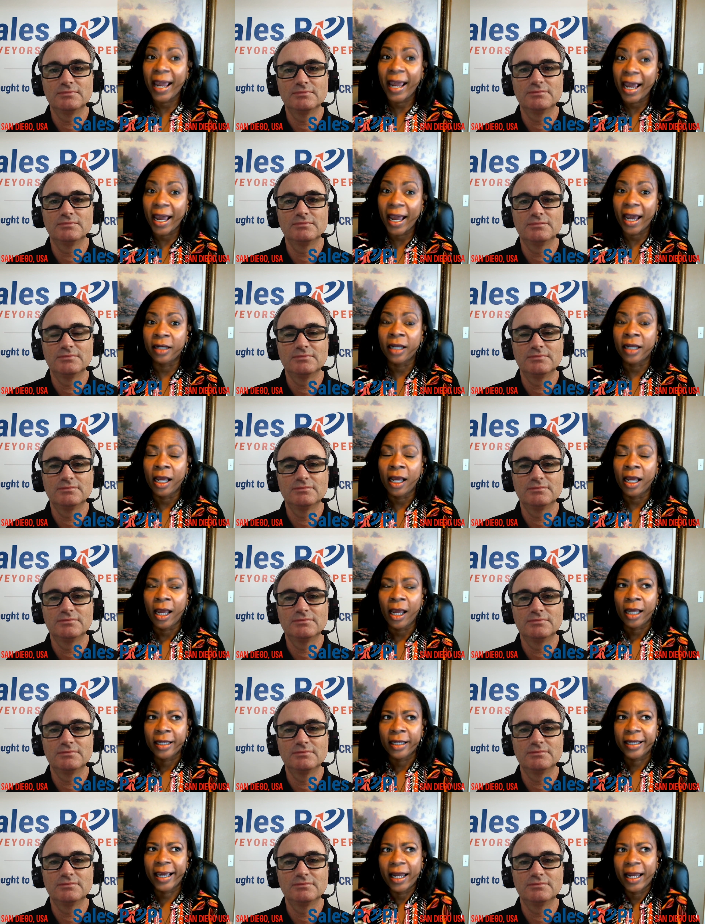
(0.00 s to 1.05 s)
Speaker 1: And
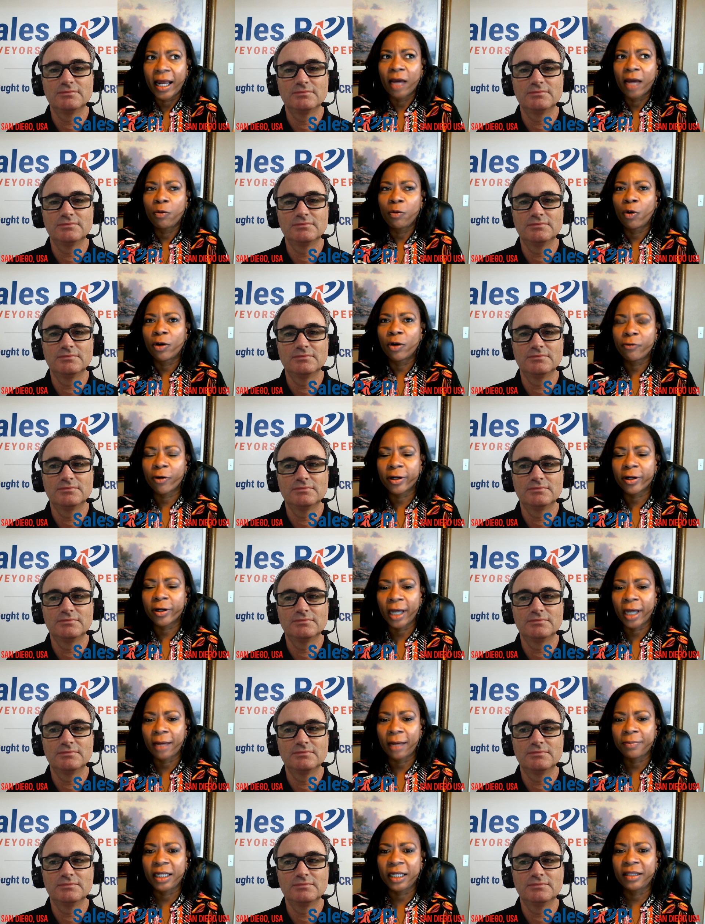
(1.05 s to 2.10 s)
can I work for a
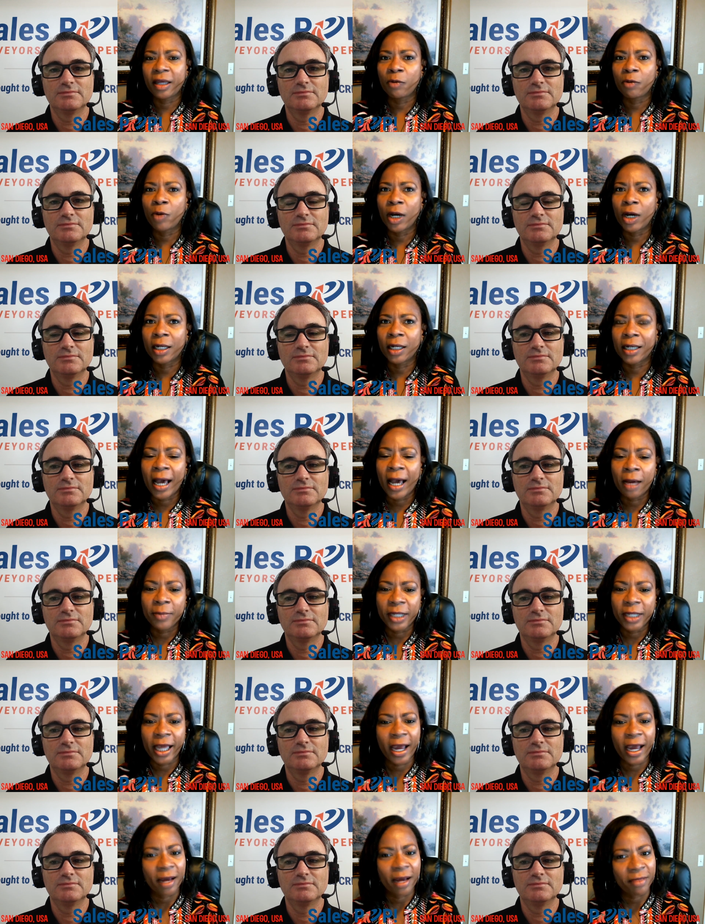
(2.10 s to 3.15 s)
company that will allow me
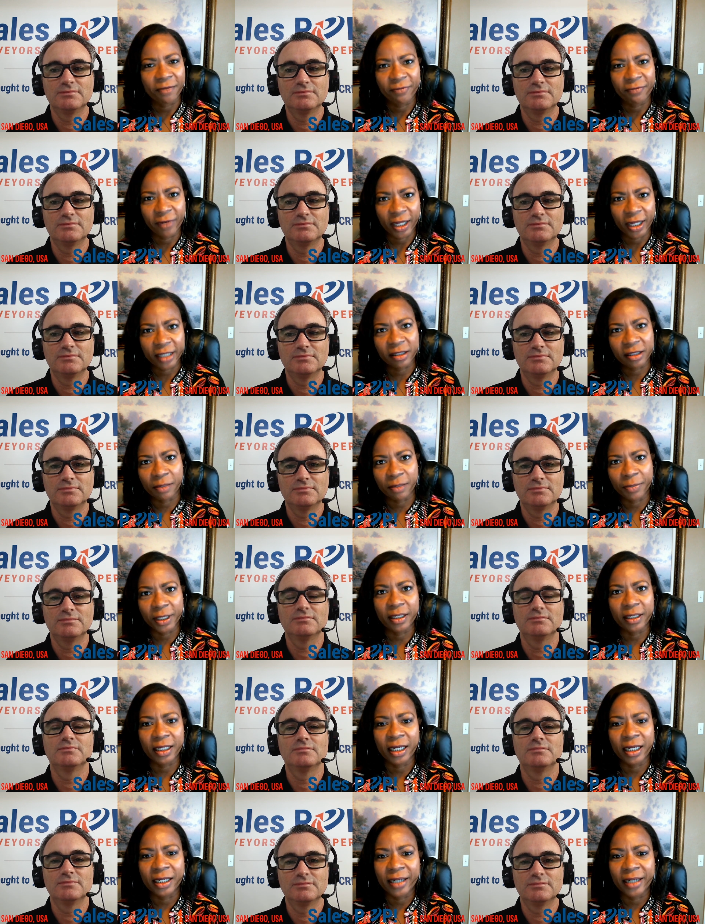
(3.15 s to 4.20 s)
to have that
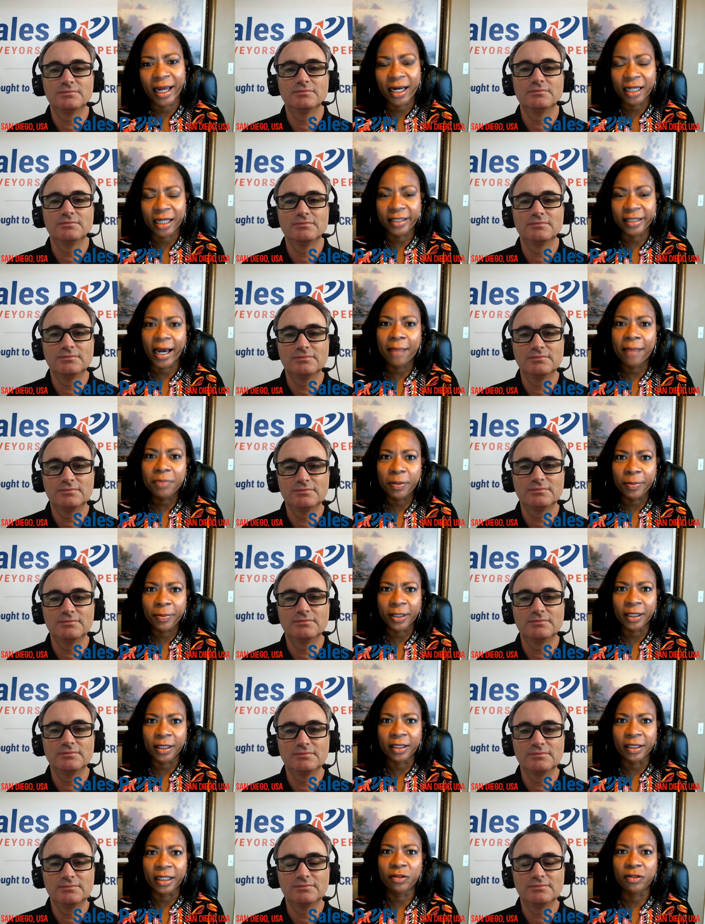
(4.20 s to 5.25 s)
flexibility and that
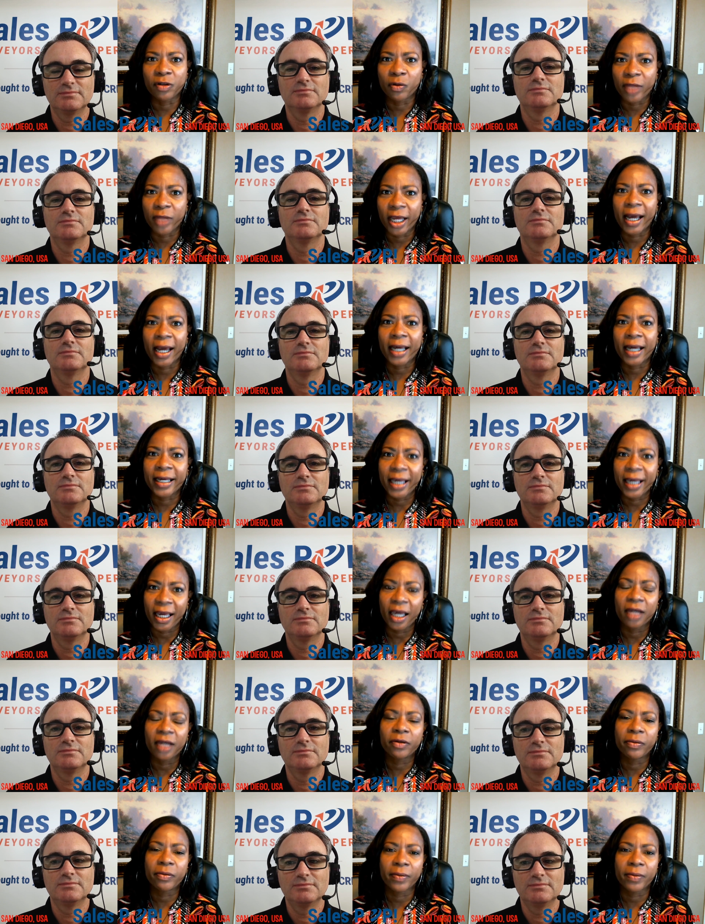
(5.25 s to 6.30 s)
adaptability so that I
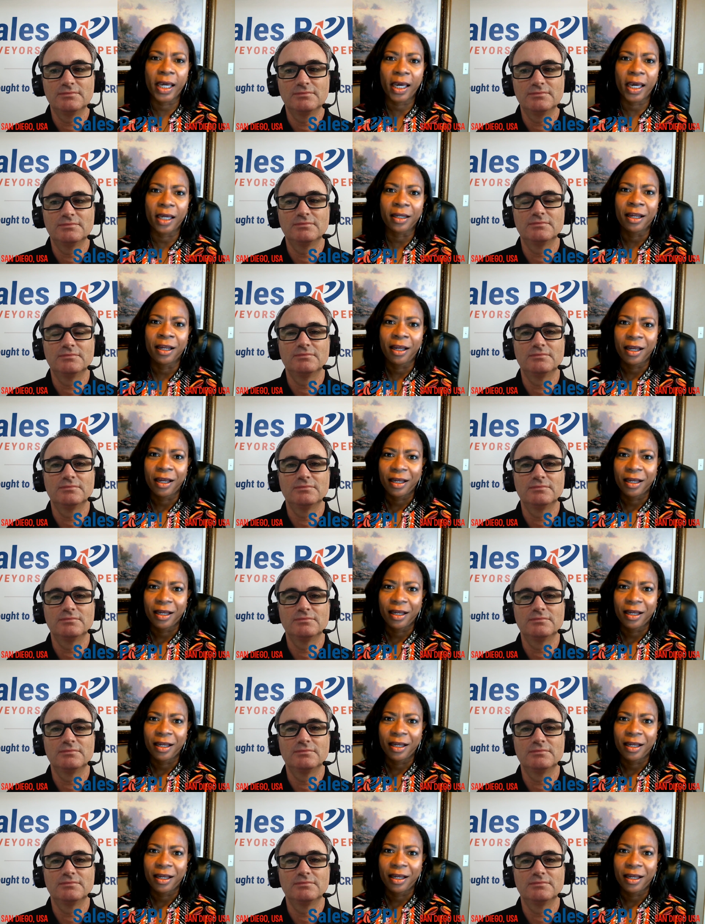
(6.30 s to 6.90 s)
can create